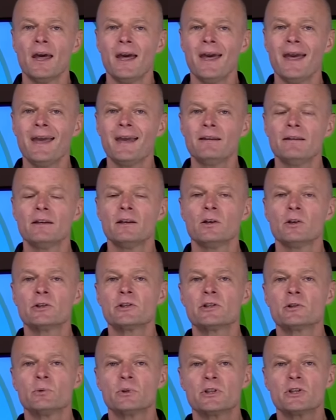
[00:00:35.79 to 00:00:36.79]
and they
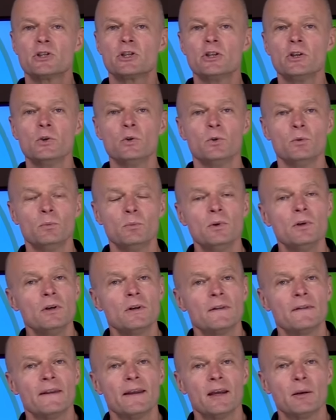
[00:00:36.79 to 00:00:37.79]
also assume
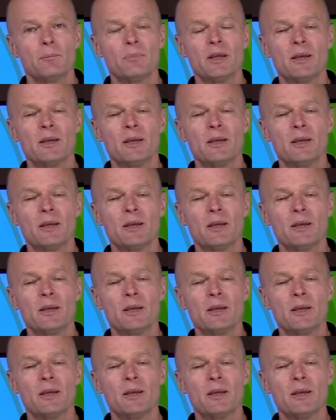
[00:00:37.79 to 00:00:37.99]
that